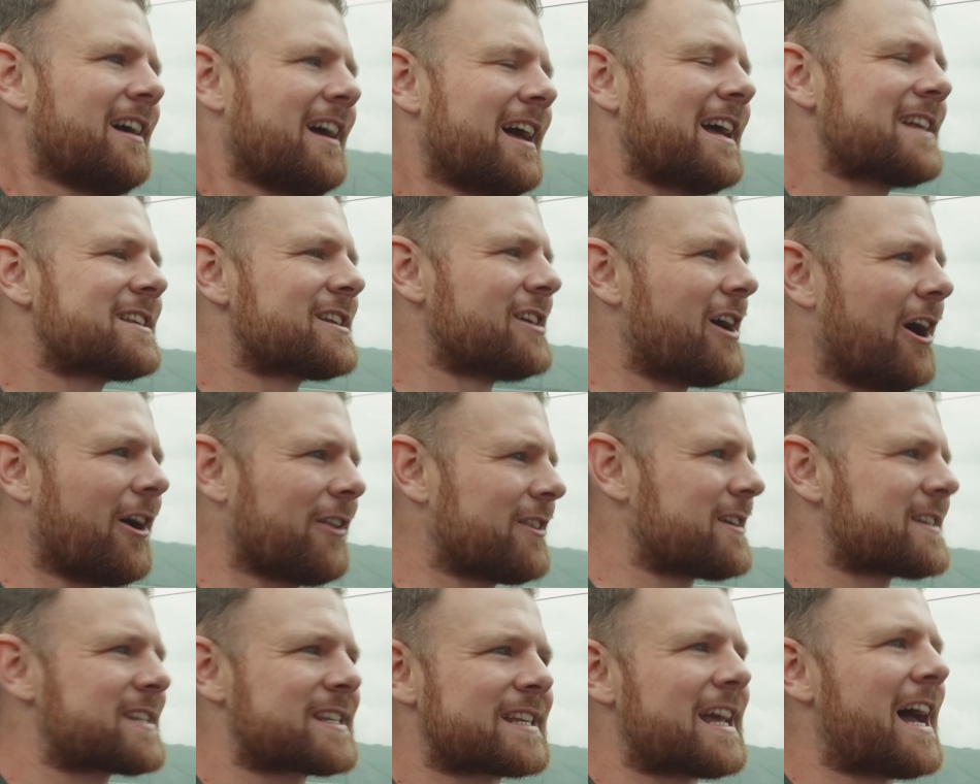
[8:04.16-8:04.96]
is not
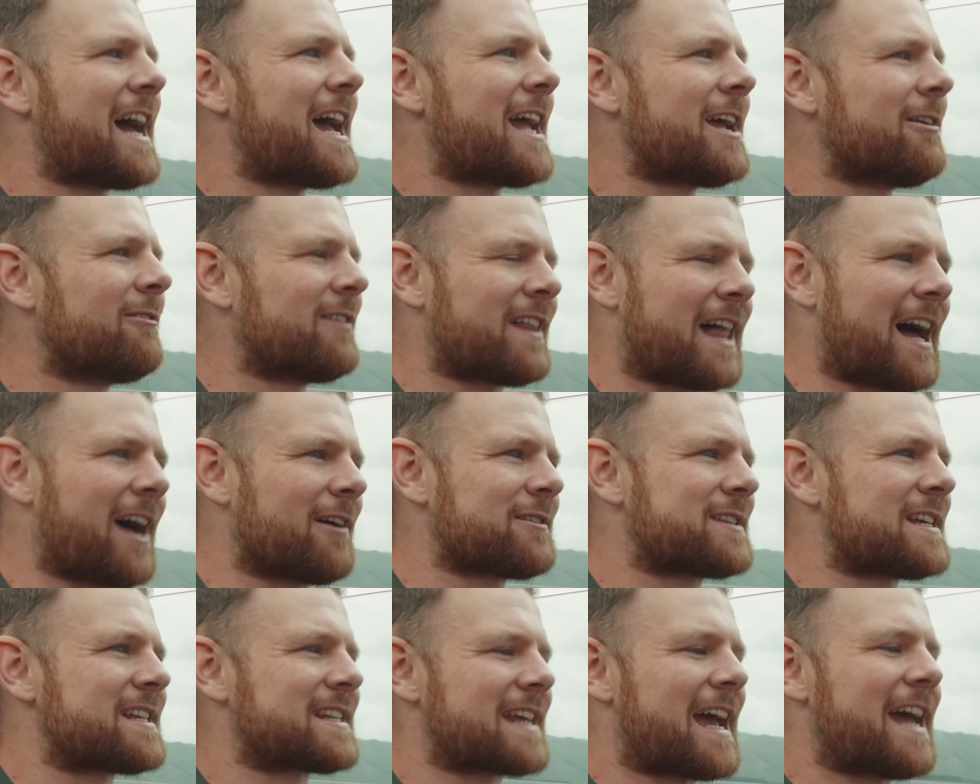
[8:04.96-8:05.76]
the same
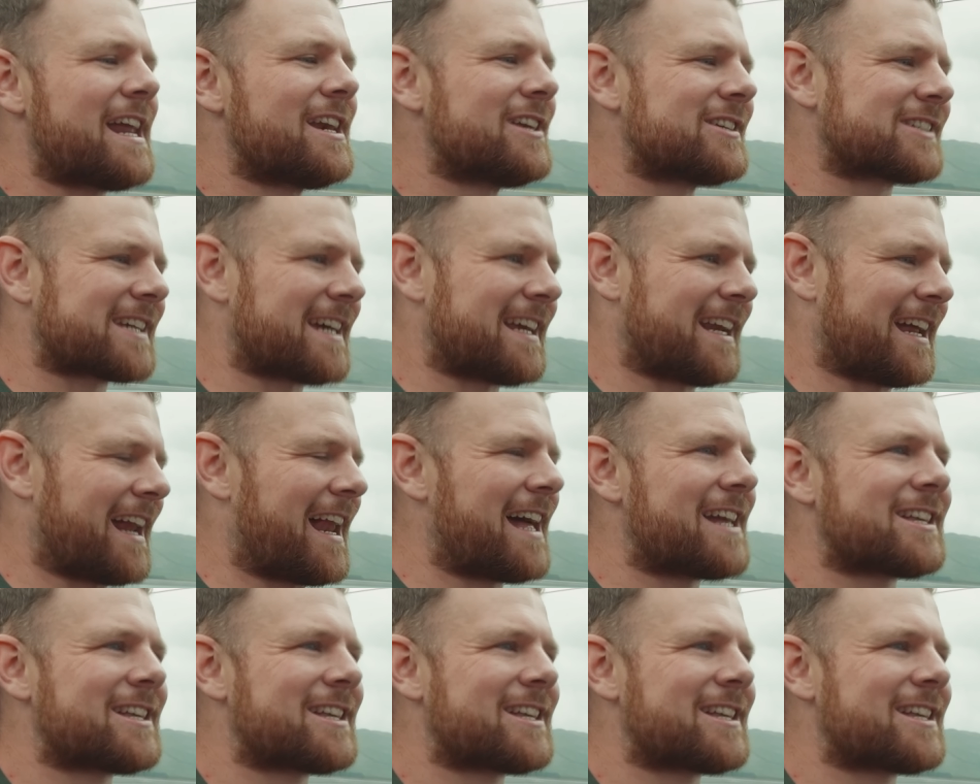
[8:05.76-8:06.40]
without its engine.